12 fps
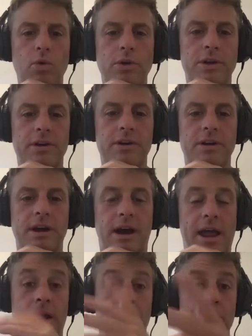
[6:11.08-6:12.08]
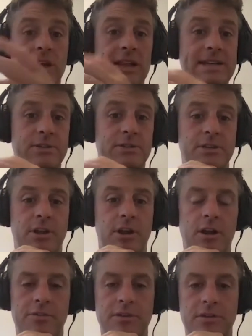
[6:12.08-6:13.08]
would, and I'm really interested, I don't
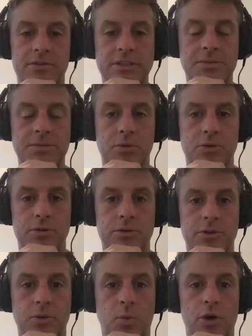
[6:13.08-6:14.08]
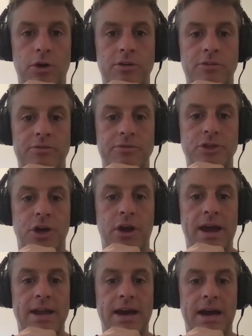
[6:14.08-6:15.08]
know if you've explored the work of
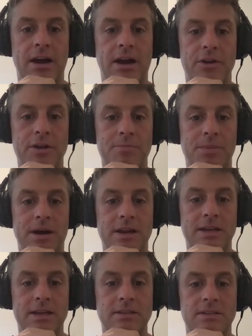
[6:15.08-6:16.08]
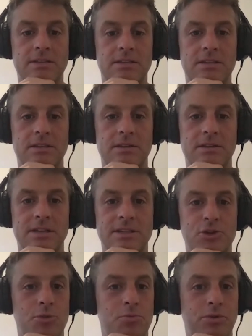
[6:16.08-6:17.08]
Johann Hari, but his
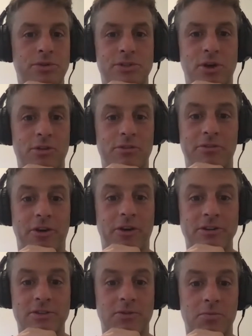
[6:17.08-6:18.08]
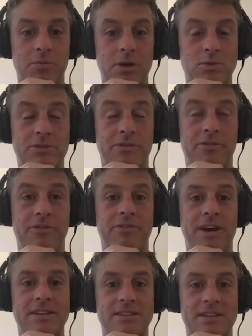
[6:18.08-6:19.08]
new book, Stolen Focus, for me was
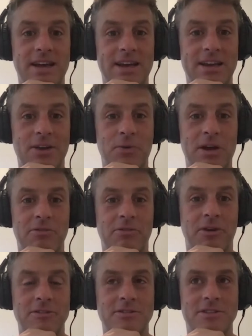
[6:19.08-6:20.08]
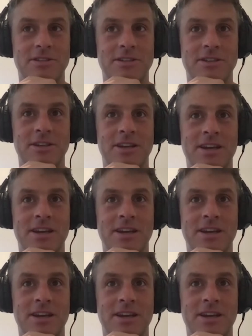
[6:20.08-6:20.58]
fascinating around phones and